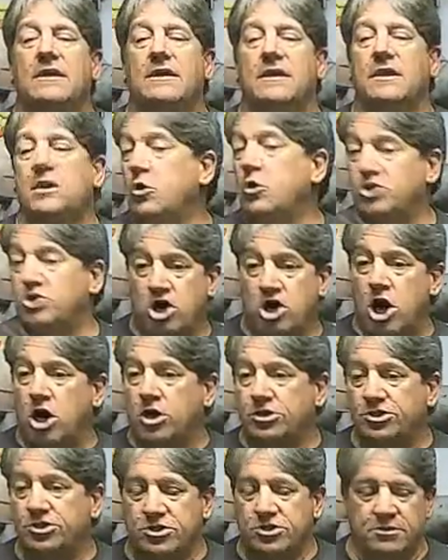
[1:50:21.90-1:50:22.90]
And no
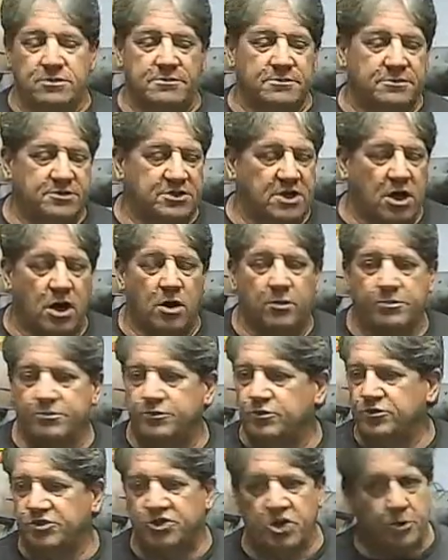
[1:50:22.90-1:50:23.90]
charge. So
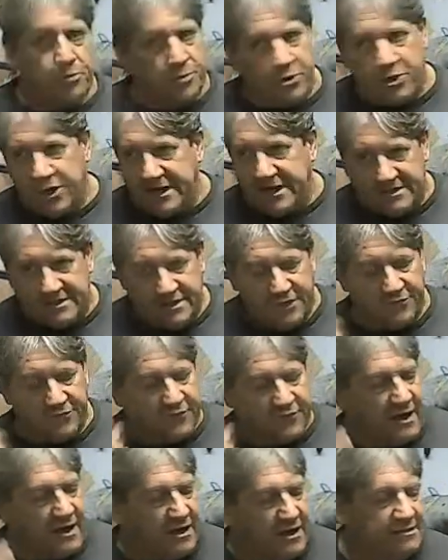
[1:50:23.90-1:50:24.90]
super great deal
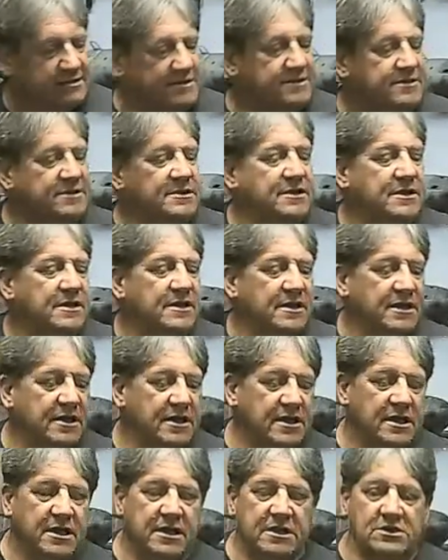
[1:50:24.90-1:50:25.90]
for us.
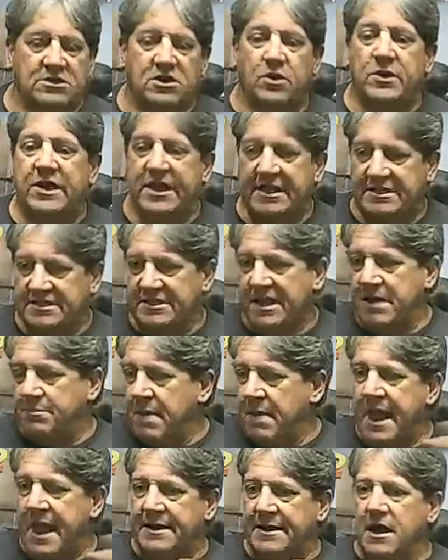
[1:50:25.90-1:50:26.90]
So he set
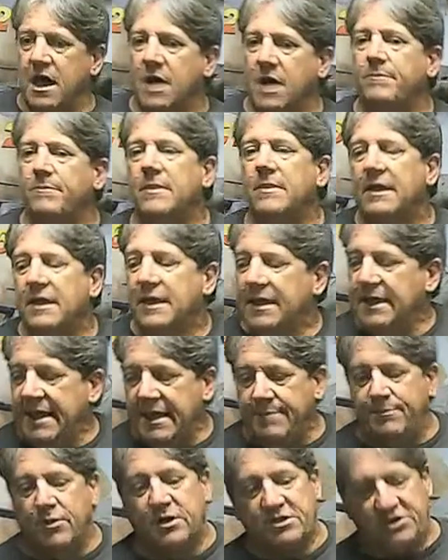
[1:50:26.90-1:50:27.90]
mine up.
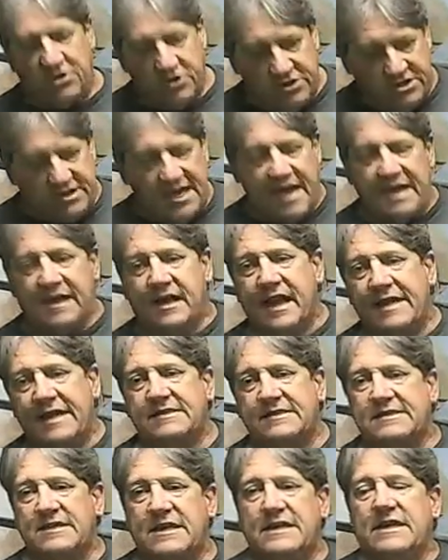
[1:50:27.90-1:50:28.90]
He put 2
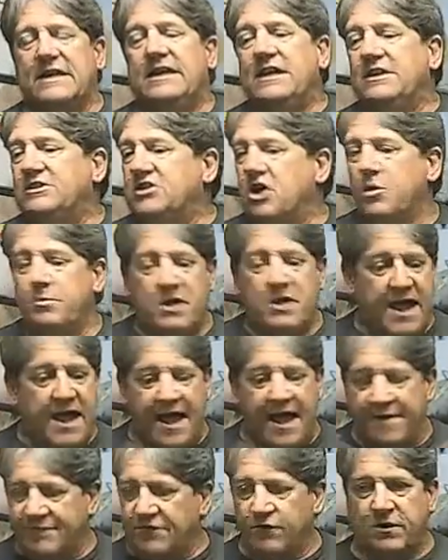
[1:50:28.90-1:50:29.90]
satellites in it. He told me you
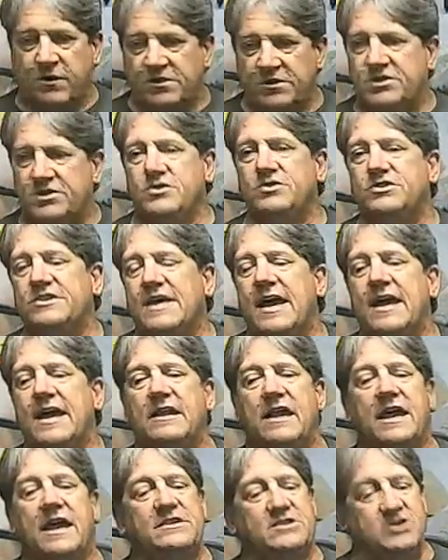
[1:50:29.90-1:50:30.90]
have to run 2
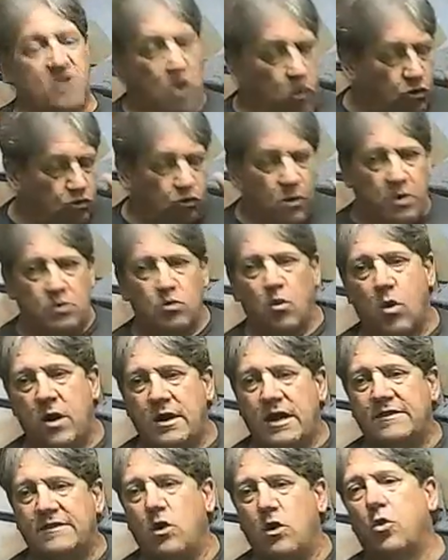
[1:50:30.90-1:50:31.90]
satellites. Don't run one
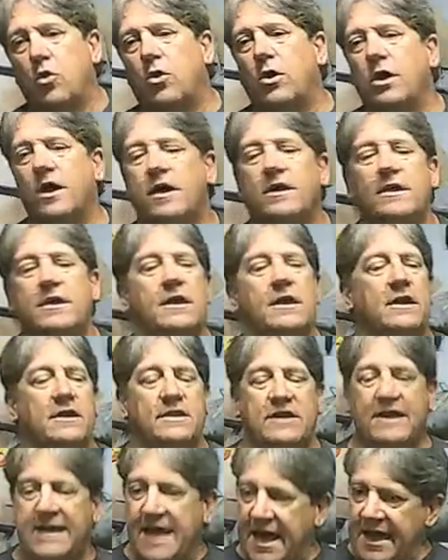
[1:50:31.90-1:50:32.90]
on the Aura.
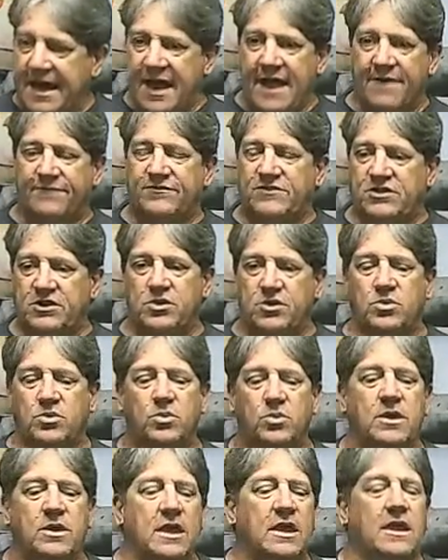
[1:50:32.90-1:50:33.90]
You got to have 2.
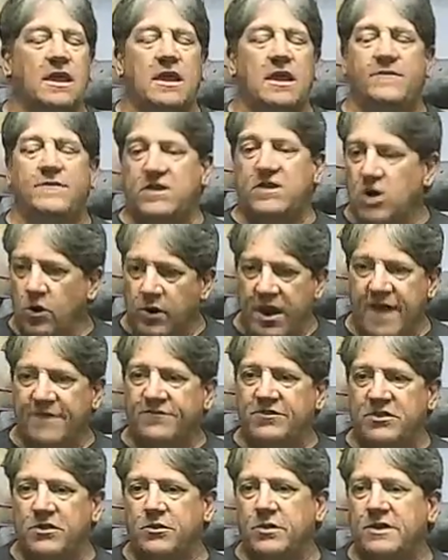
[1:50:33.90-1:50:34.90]
If you don't have
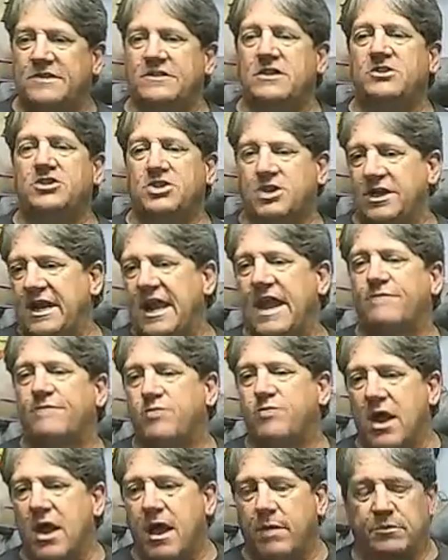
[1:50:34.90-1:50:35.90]
2, he said you're going to have
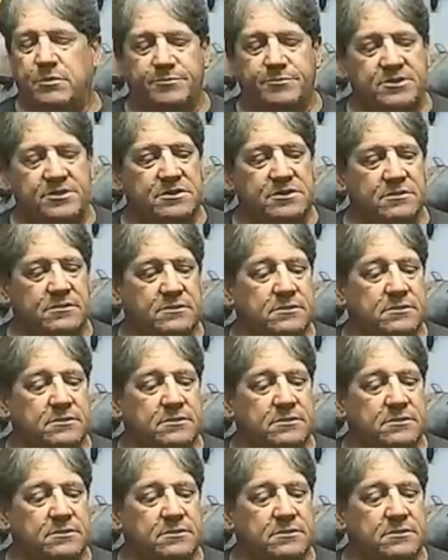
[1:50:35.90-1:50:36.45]
problems.